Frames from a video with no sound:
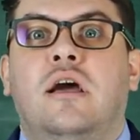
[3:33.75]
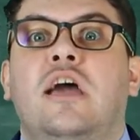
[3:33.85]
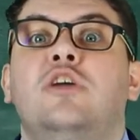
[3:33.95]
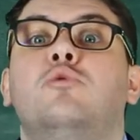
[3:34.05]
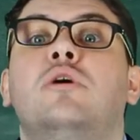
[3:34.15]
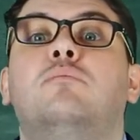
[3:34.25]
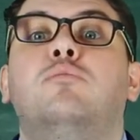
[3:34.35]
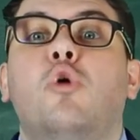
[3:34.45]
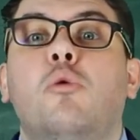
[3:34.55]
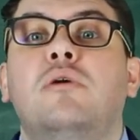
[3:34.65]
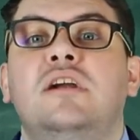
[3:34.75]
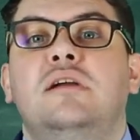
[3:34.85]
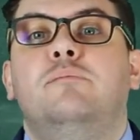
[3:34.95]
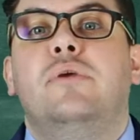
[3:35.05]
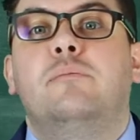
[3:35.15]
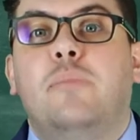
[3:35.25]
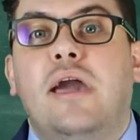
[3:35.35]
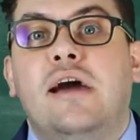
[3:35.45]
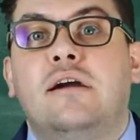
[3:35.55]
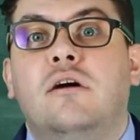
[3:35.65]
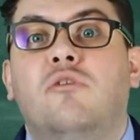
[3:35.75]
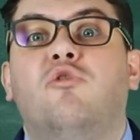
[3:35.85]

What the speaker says: you will properly prepare